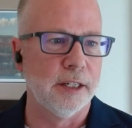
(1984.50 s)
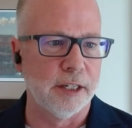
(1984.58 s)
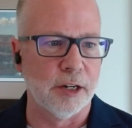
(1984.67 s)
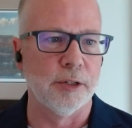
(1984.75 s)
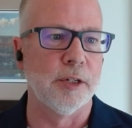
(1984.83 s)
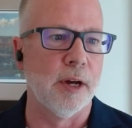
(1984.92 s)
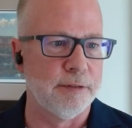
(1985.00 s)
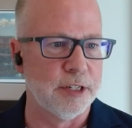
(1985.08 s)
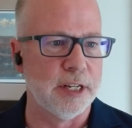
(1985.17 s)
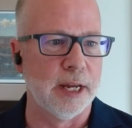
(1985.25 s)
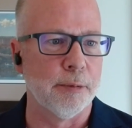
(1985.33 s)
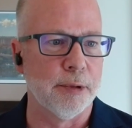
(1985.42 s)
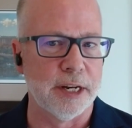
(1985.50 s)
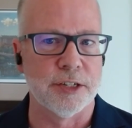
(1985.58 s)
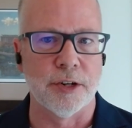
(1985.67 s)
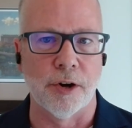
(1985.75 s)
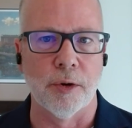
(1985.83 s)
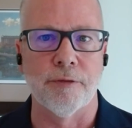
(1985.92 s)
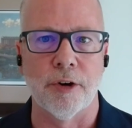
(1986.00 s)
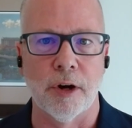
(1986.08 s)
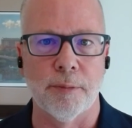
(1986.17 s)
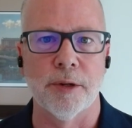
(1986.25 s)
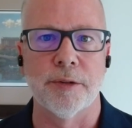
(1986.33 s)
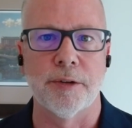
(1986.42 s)
you have to table that and start over
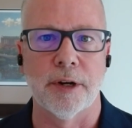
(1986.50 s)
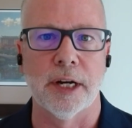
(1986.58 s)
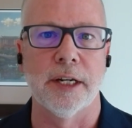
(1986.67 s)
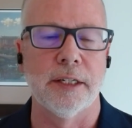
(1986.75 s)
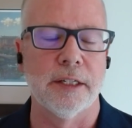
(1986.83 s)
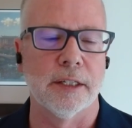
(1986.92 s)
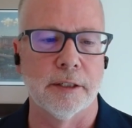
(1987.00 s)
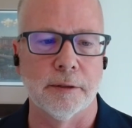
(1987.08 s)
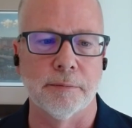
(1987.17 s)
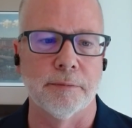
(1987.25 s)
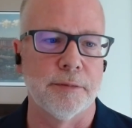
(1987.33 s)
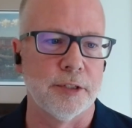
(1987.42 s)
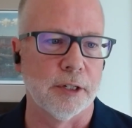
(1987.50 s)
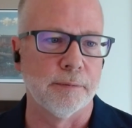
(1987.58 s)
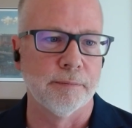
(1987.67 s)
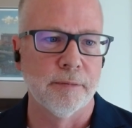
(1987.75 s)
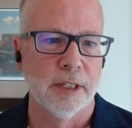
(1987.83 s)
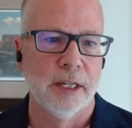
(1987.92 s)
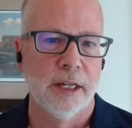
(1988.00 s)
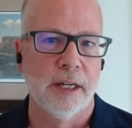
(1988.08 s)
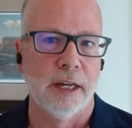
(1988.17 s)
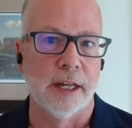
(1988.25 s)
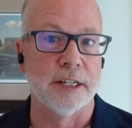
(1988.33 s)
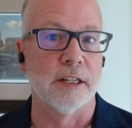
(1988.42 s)
almost, right? And
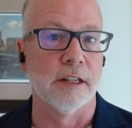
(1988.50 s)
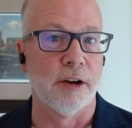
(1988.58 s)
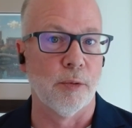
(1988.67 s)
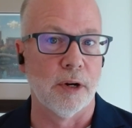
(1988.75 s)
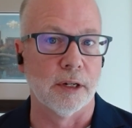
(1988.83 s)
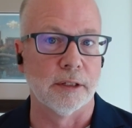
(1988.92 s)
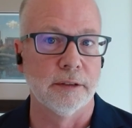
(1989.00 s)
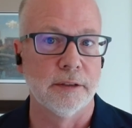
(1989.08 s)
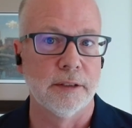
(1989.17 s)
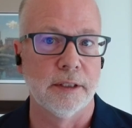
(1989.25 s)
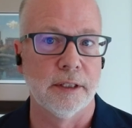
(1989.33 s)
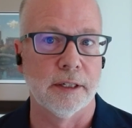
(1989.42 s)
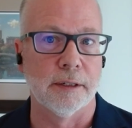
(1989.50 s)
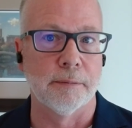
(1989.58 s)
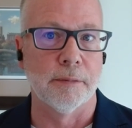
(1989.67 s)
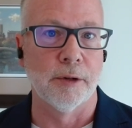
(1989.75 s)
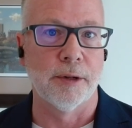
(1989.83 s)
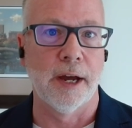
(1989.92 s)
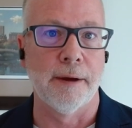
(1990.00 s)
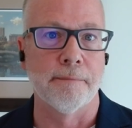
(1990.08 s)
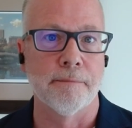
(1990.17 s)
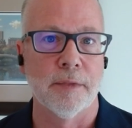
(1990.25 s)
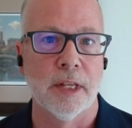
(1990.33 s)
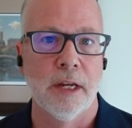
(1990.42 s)
it's a lot of work.
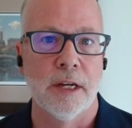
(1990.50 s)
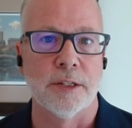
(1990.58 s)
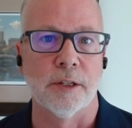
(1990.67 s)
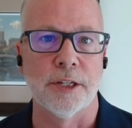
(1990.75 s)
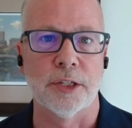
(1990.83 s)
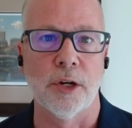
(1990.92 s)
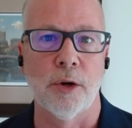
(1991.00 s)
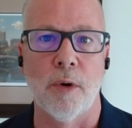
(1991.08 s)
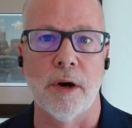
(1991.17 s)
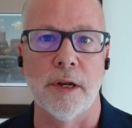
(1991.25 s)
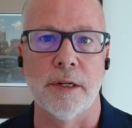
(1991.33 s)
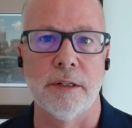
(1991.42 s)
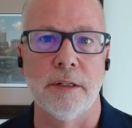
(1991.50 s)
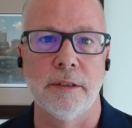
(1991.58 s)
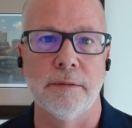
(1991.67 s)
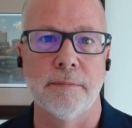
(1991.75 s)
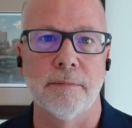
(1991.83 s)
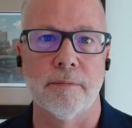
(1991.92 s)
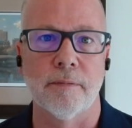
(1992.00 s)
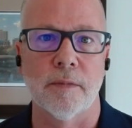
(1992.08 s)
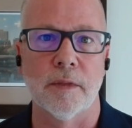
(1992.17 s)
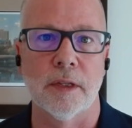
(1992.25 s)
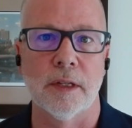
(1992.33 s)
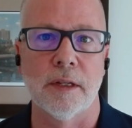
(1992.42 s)
Okay, so let's go on
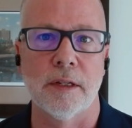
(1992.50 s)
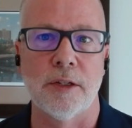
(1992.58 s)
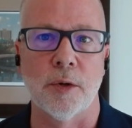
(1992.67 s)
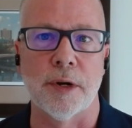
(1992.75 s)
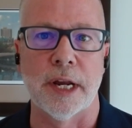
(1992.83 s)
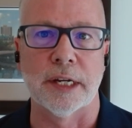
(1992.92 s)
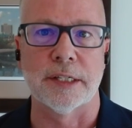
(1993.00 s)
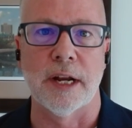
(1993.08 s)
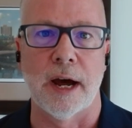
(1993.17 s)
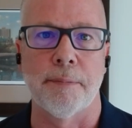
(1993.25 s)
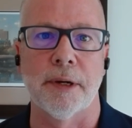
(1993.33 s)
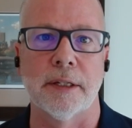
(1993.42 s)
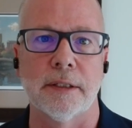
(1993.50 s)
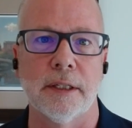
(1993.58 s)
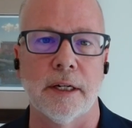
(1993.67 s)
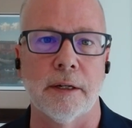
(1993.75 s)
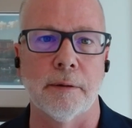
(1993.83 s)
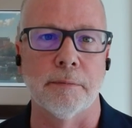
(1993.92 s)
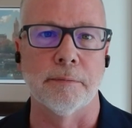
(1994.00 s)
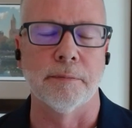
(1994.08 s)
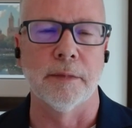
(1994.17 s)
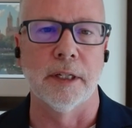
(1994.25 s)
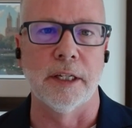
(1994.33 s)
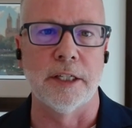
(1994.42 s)
to our next topic.
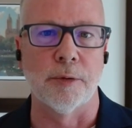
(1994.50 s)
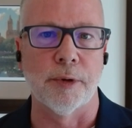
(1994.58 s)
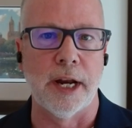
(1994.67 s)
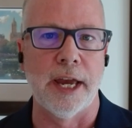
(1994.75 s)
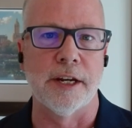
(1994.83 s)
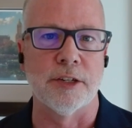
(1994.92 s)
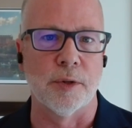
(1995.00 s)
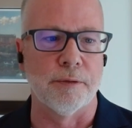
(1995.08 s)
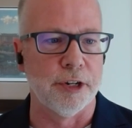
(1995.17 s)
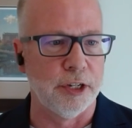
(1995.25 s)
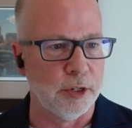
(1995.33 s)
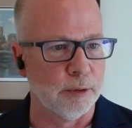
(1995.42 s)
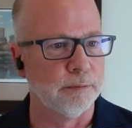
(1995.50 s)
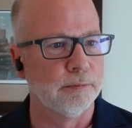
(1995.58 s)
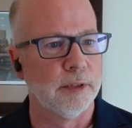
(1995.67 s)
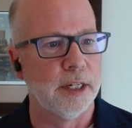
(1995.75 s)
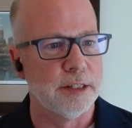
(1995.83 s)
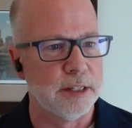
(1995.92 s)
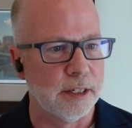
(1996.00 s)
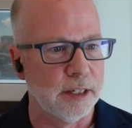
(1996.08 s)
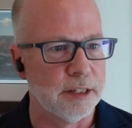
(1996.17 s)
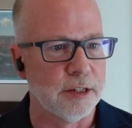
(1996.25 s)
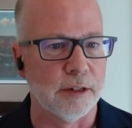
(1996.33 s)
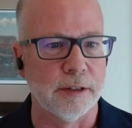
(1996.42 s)
Elisa, we're going to hand this over to you as
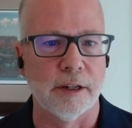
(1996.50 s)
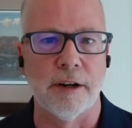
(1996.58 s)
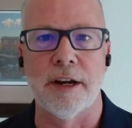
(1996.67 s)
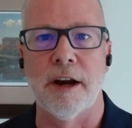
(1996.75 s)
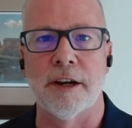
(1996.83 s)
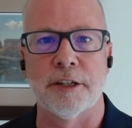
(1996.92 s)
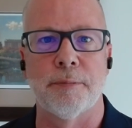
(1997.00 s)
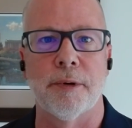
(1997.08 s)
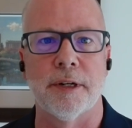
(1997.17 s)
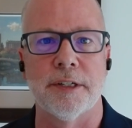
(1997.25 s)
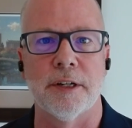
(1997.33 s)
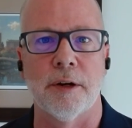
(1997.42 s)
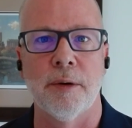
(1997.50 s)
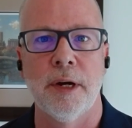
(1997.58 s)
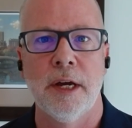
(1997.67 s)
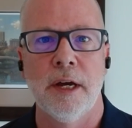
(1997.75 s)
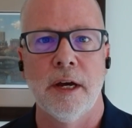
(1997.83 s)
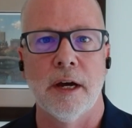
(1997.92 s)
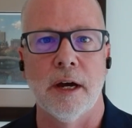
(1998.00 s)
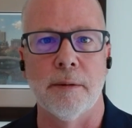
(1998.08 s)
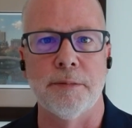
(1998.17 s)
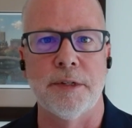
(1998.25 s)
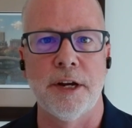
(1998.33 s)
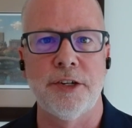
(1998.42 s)
our expert. So
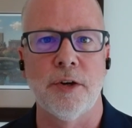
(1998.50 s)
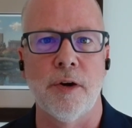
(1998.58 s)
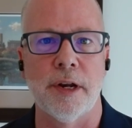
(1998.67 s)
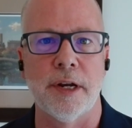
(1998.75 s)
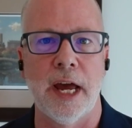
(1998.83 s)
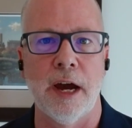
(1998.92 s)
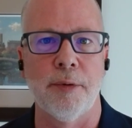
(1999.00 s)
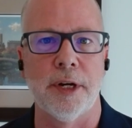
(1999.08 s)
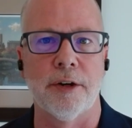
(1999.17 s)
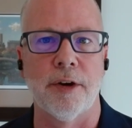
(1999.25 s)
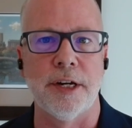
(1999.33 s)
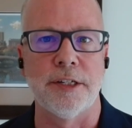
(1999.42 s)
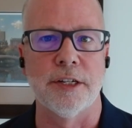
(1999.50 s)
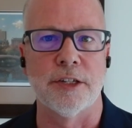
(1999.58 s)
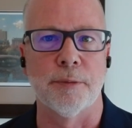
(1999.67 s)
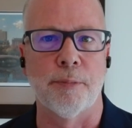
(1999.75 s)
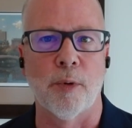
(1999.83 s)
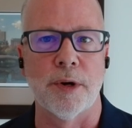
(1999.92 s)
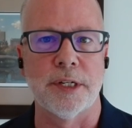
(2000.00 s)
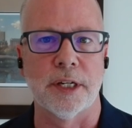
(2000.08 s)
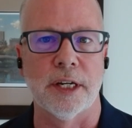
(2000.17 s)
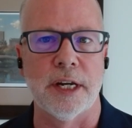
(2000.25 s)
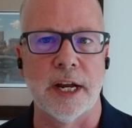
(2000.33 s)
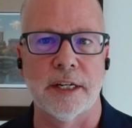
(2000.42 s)
touch on how integration supports a
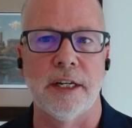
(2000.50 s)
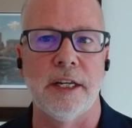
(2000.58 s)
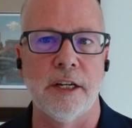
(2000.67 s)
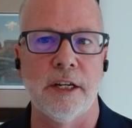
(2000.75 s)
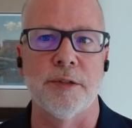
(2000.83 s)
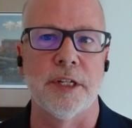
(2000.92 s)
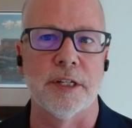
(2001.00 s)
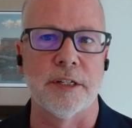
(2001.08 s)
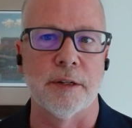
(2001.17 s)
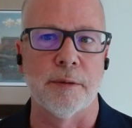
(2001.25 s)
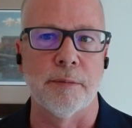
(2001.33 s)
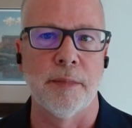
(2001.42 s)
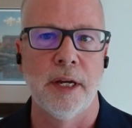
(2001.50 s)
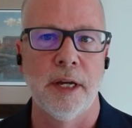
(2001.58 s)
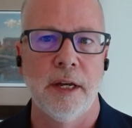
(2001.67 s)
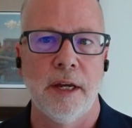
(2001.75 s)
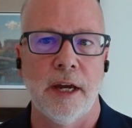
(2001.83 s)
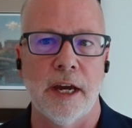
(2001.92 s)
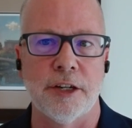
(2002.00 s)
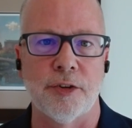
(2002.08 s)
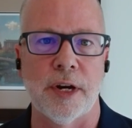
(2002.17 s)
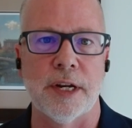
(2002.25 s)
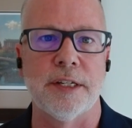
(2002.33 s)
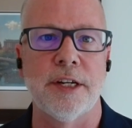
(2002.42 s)
connected ecosystem and
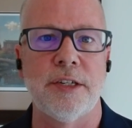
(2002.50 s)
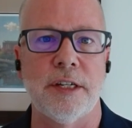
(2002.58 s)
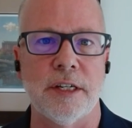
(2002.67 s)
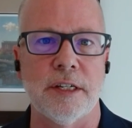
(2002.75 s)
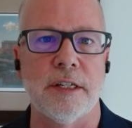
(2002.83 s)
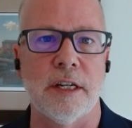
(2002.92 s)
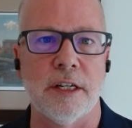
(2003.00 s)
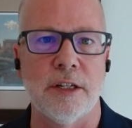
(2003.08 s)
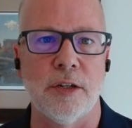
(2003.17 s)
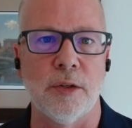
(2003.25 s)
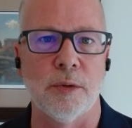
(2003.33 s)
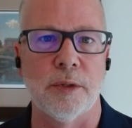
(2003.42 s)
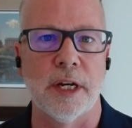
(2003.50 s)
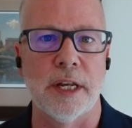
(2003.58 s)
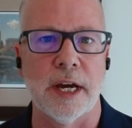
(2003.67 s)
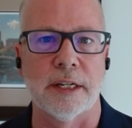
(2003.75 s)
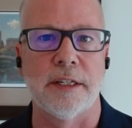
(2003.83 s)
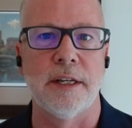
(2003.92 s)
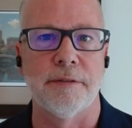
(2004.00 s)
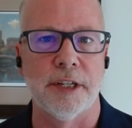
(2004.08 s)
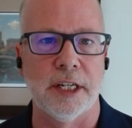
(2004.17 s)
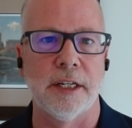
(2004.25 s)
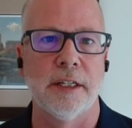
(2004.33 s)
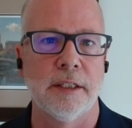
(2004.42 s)
transitions into
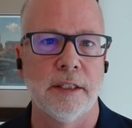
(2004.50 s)
connectivity.